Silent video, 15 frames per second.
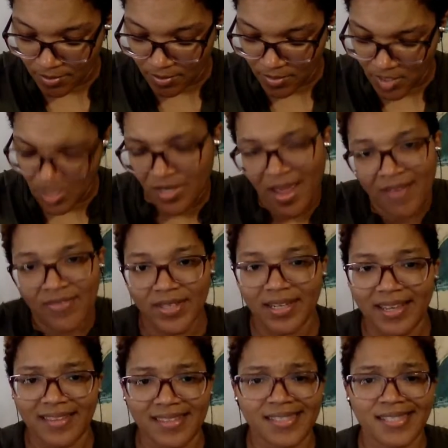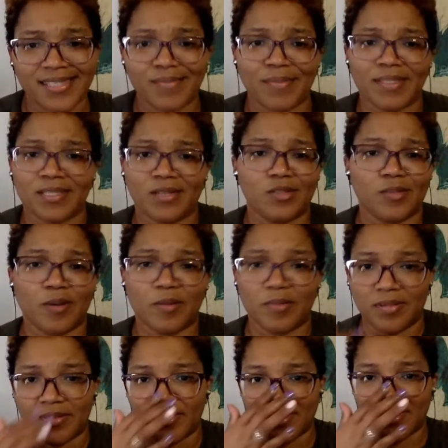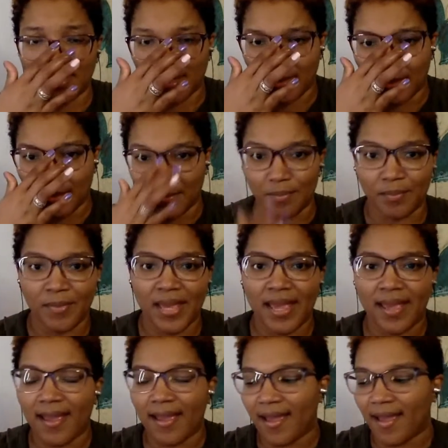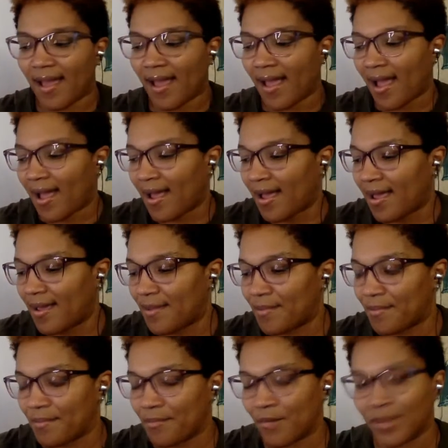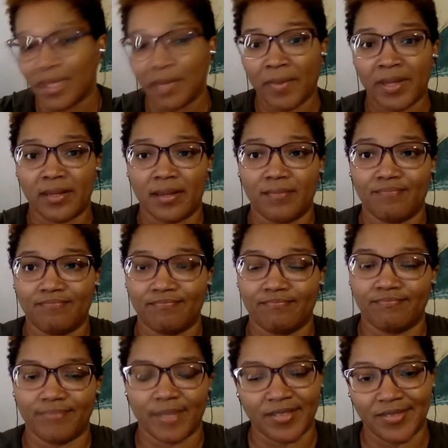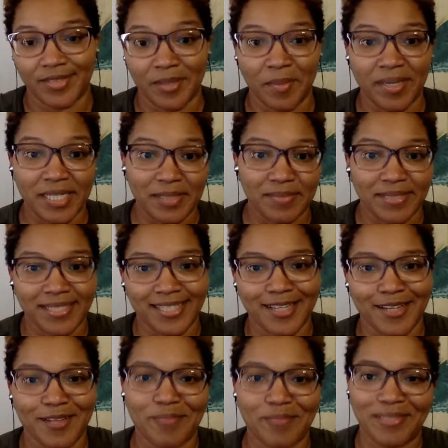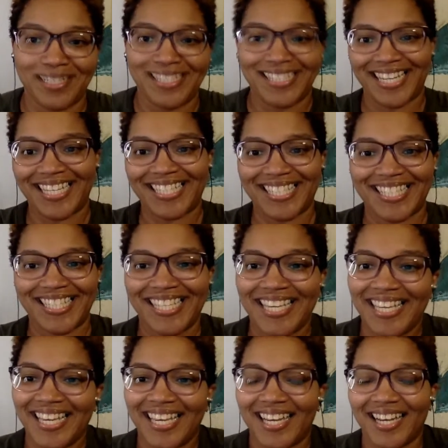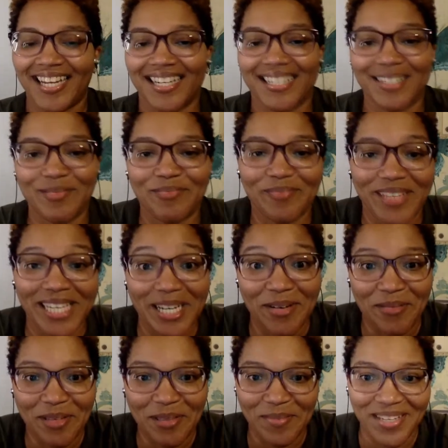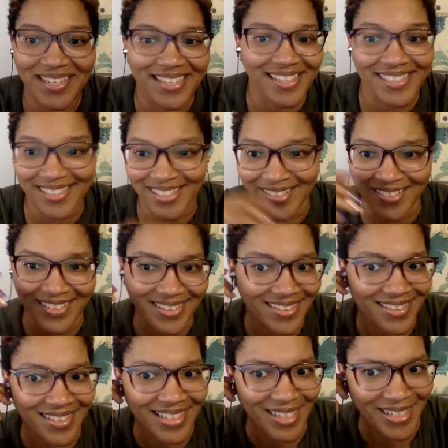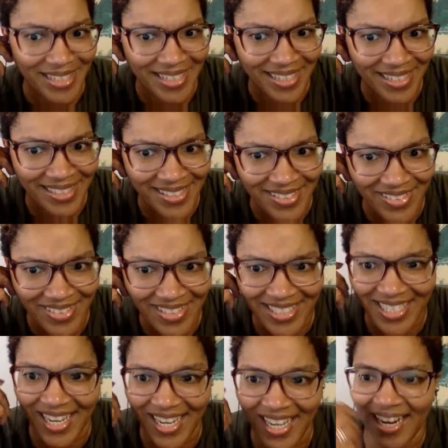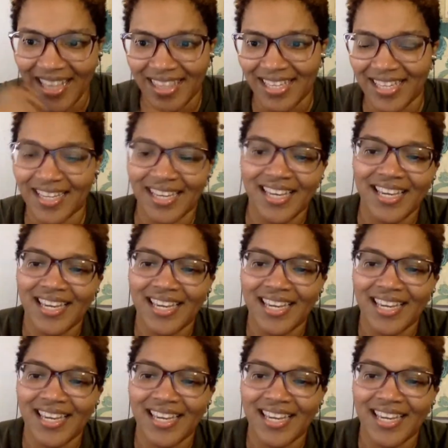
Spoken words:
and so I feel like this is my soul's purpose. I one thing my husband can tell you, but he's not in here with me. He is on the chat, I think.